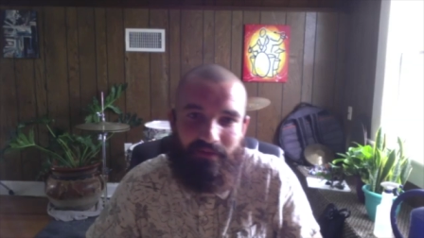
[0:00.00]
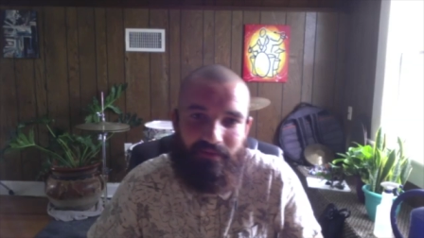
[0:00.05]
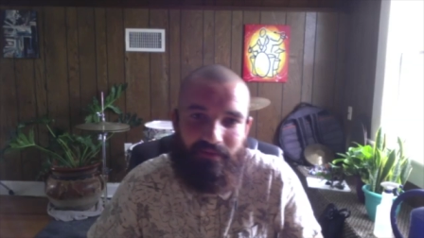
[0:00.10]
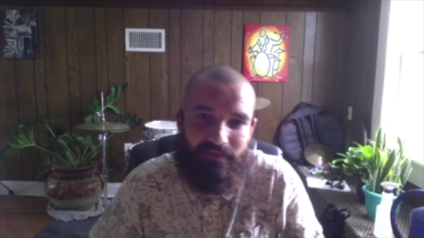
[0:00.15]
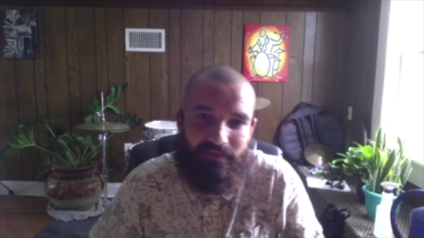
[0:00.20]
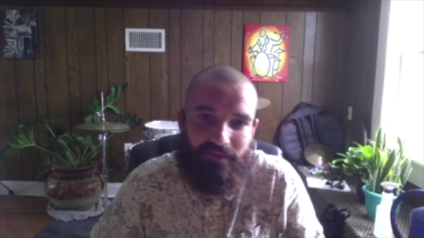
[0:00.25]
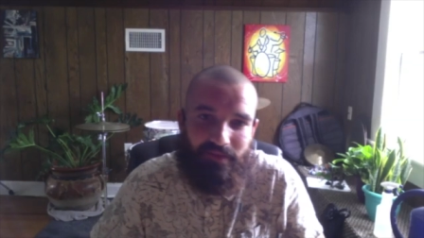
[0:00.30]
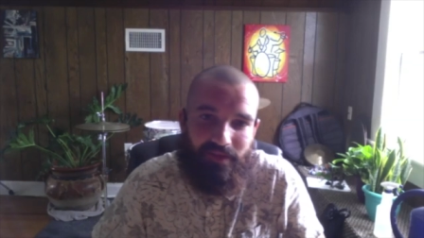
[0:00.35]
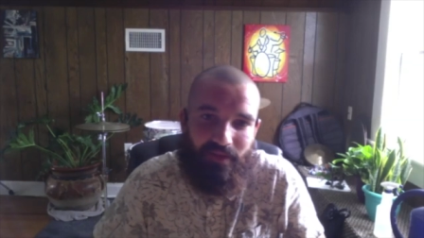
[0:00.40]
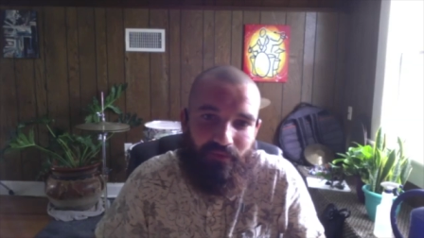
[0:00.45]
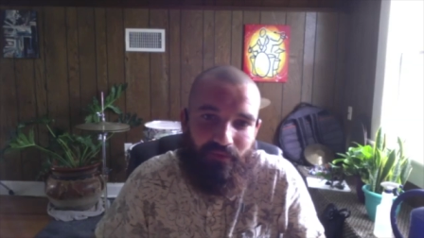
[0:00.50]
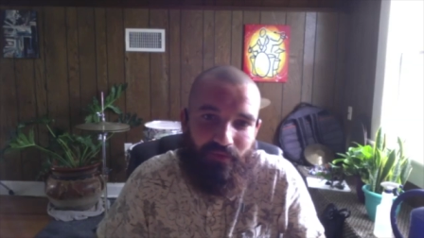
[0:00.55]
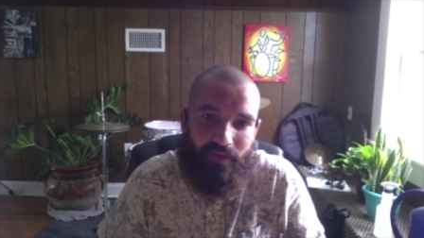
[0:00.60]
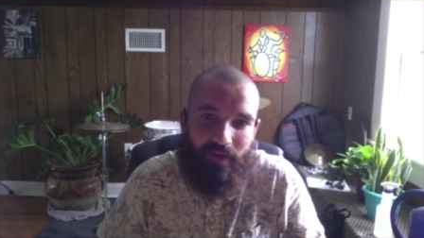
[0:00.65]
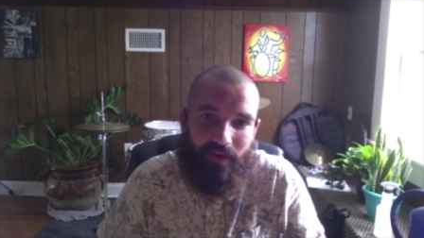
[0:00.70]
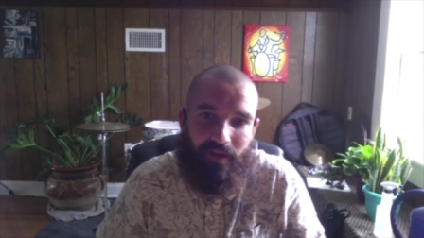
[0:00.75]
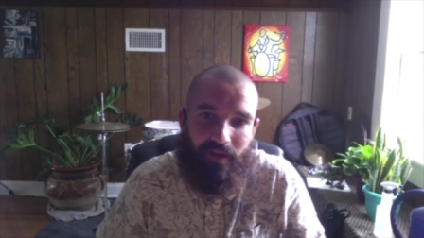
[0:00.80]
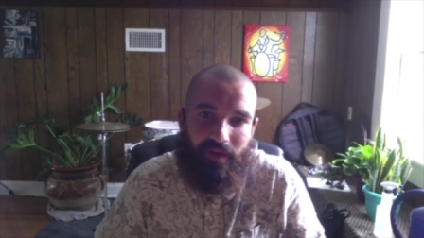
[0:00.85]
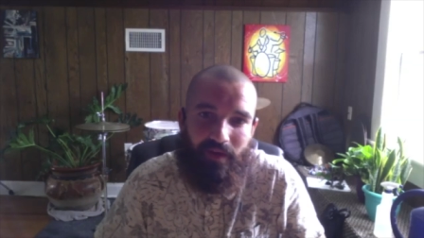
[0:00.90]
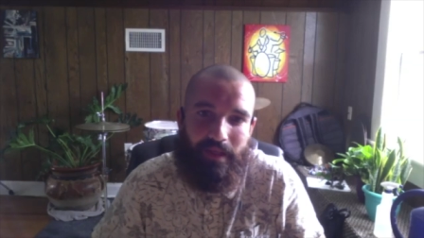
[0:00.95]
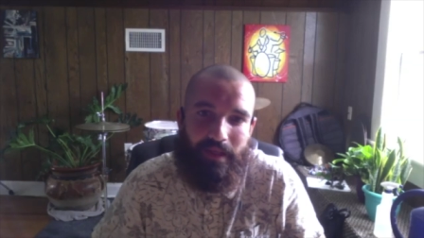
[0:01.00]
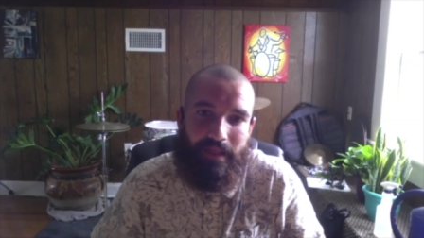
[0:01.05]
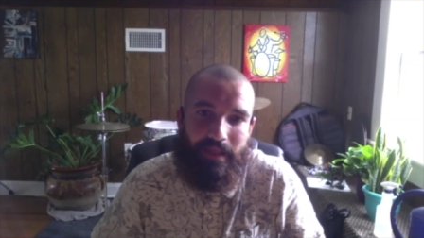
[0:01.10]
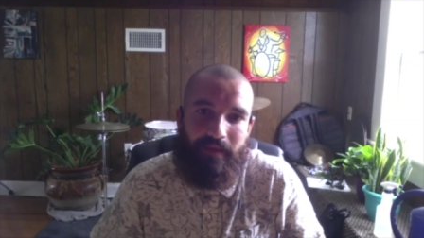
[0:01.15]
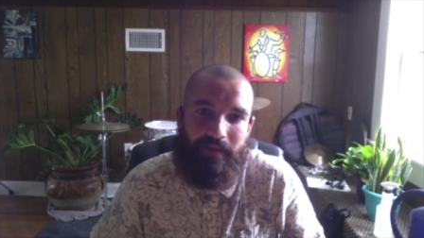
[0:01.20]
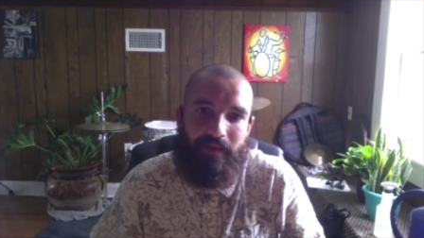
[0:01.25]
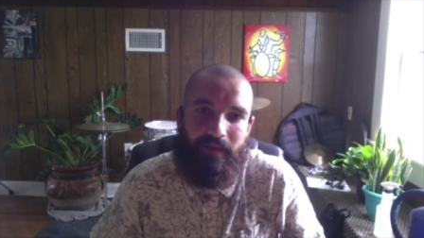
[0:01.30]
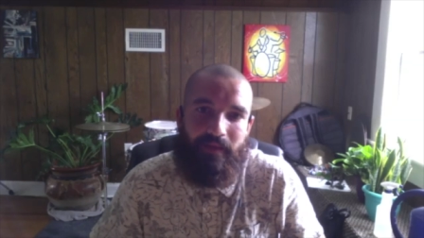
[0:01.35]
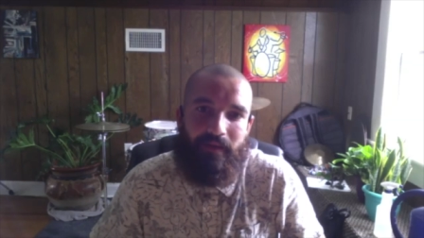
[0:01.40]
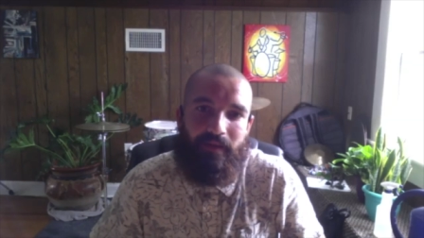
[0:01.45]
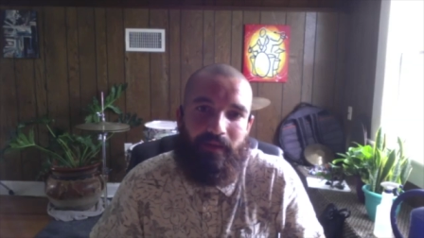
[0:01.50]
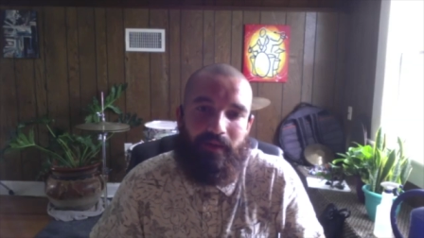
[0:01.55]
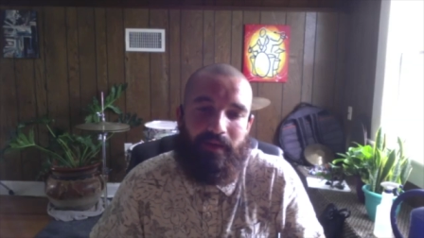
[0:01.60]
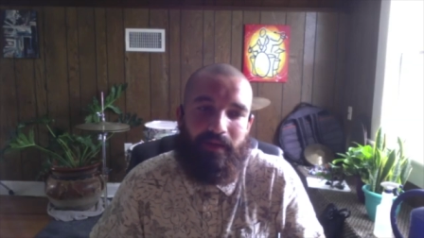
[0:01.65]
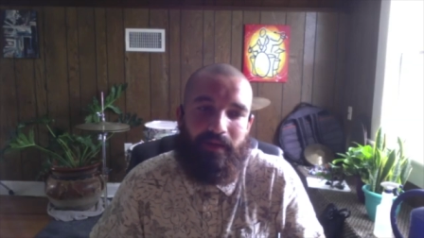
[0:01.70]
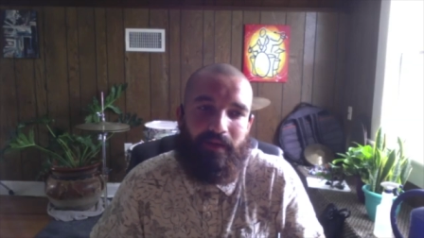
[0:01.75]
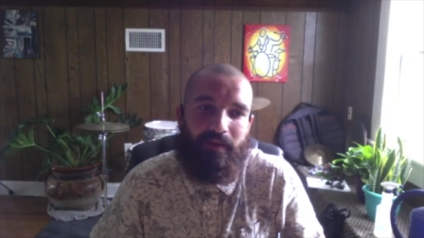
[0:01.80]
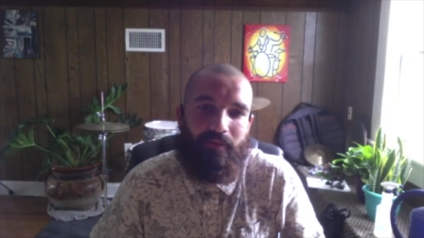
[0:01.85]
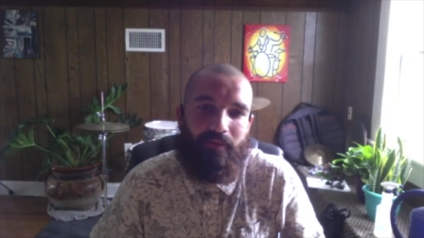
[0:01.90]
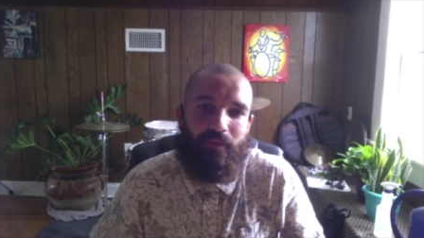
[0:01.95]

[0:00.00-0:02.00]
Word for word: Symphony, um,